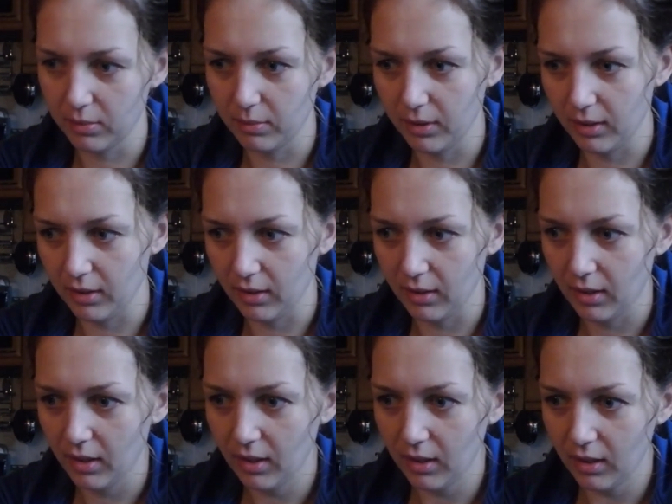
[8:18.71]
be
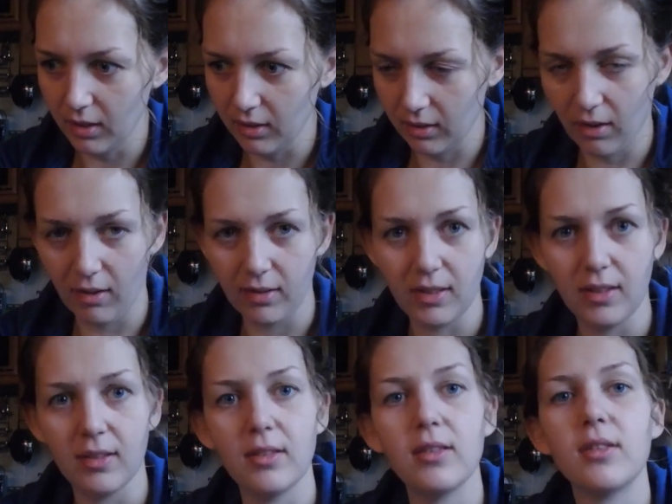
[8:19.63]
the
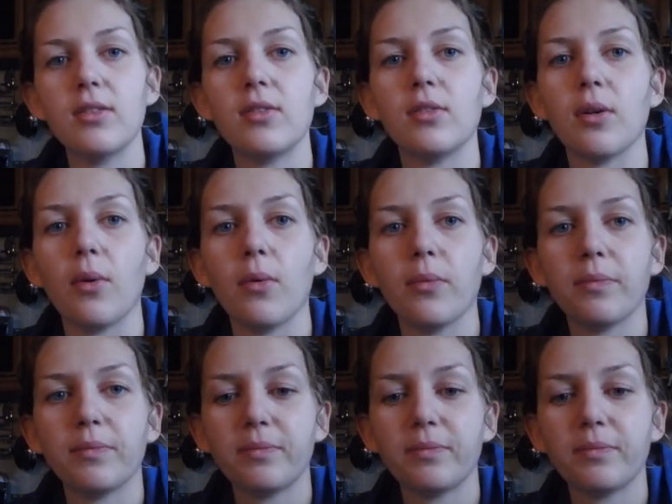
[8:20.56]
content. So